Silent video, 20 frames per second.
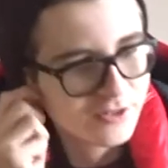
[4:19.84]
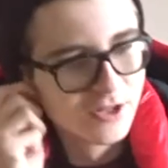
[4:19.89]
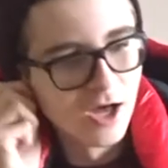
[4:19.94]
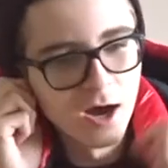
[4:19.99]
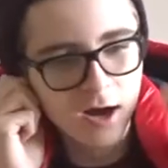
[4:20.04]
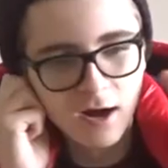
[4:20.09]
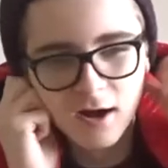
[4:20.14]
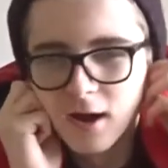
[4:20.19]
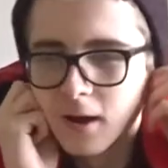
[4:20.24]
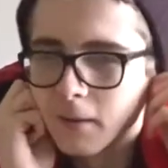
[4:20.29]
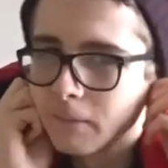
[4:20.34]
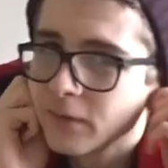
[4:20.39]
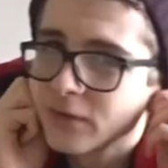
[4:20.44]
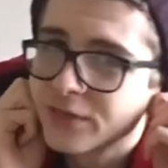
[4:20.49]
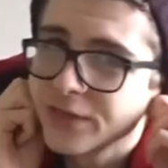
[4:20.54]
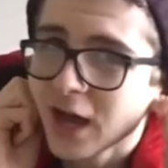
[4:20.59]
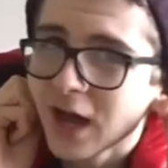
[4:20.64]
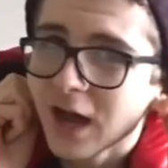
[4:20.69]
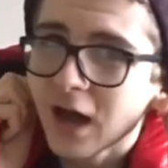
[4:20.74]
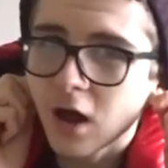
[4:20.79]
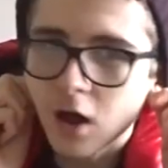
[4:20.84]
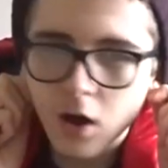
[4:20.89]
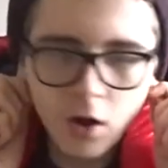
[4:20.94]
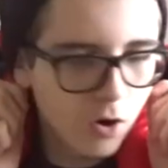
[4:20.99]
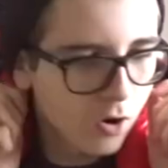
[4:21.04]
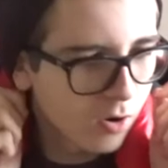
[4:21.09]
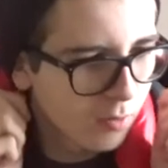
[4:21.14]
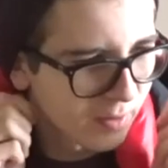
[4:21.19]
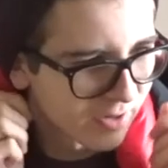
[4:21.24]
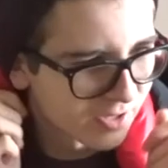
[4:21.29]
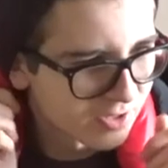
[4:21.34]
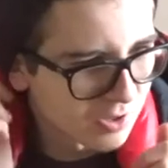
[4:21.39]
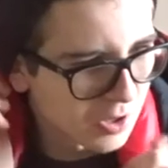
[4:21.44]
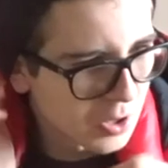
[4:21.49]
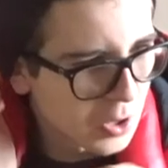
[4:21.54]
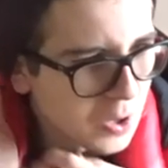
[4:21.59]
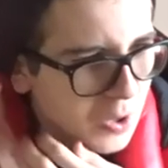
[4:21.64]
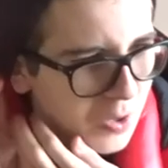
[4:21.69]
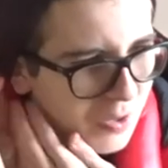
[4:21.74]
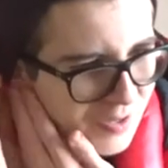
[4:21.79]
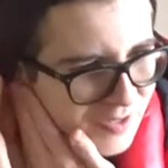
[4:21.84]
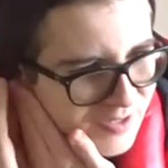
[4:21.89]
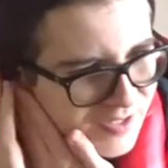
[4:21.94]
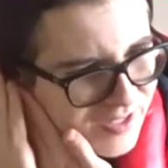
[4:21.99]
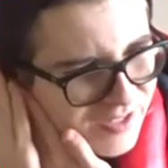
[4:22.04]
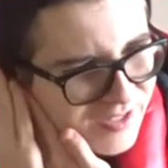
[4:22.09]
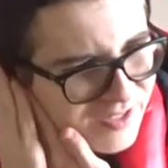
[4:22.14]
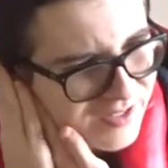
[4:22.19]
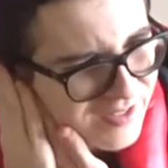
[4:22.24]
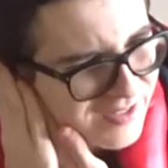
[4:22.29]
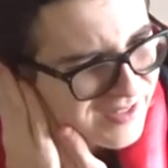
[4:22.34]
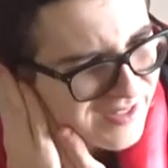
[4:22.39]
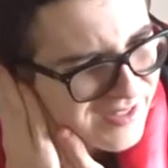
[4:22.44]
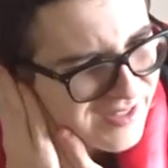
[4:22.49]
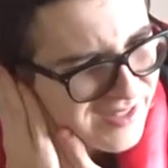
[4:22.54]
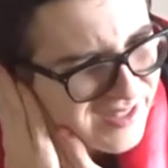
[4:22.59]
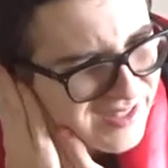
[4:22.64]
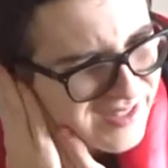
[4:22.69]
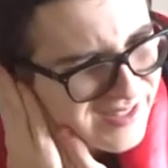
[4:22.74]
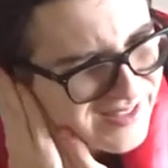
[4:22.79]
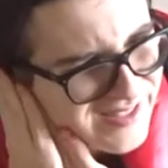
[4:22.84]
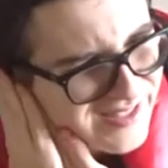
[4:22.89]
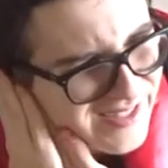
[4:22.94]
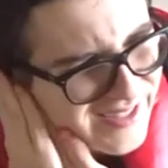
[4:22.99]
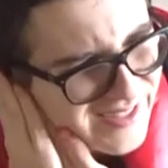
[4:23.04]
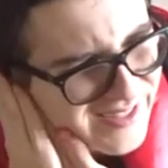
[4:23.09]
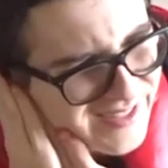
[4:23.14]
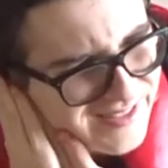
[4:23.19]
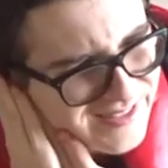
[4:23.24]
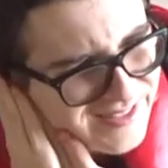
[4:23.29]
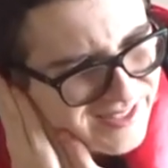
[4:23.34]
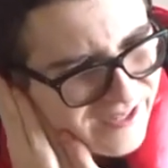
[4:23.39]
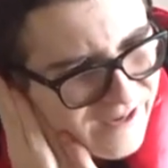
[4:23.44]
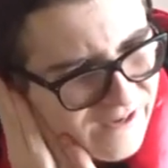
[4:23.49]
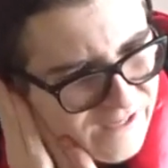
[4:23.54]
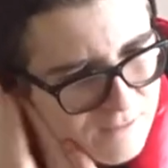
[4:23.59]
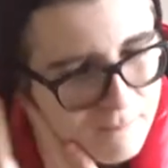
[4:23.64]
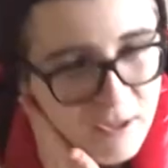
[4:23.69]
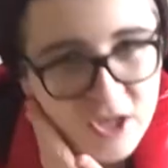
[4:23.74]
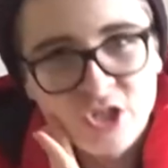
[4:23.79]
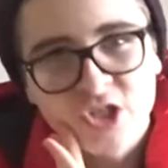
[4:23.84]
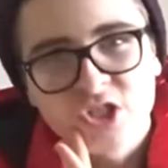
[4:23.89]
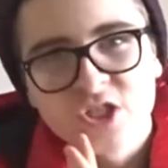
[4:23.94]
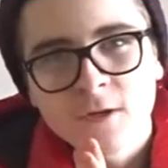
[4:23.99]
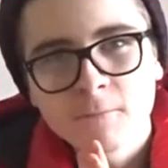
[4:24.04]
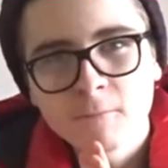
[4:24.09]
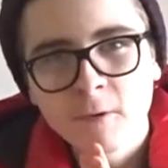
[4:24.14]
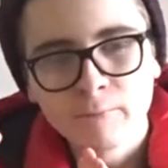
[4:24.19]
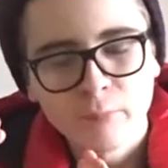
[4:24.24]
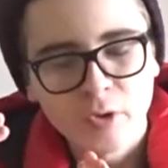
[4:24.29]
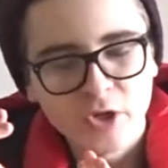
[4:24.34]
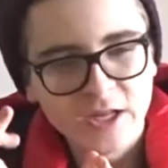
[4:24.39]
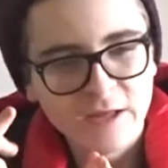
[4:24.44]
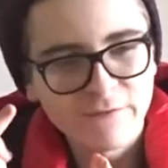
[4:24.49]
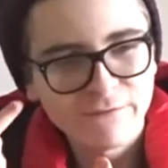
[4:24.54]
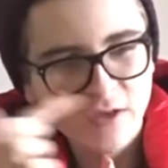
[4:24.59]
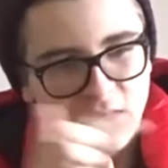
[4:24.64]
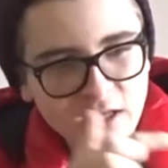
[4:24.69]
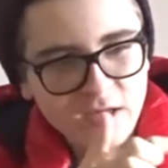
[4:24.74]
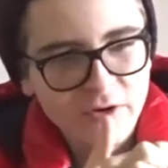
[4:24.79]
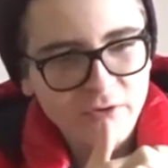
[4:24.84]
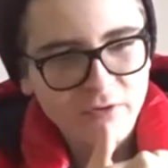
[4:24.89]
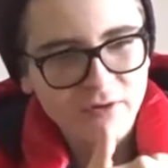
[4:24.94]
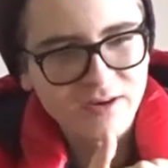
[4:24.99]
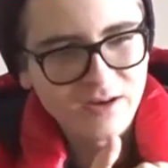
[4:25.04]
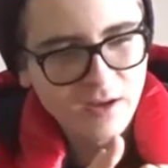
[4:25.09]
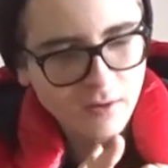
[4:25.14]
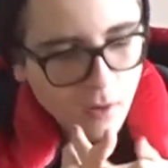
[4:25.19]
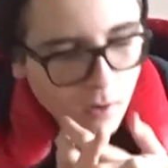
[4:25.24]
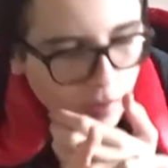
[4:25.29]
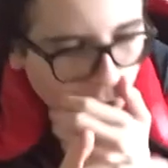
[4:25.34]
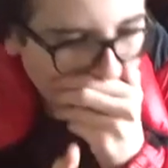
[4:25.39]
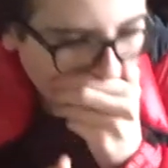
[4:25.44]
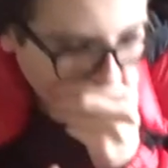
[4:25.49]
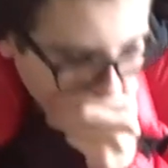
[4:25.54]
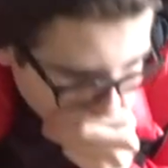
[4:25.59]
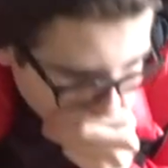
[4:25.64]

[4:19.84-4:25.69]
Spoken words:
Nah, but that, oh my god! Jesus! Imagine someone putting their finger in. Oh!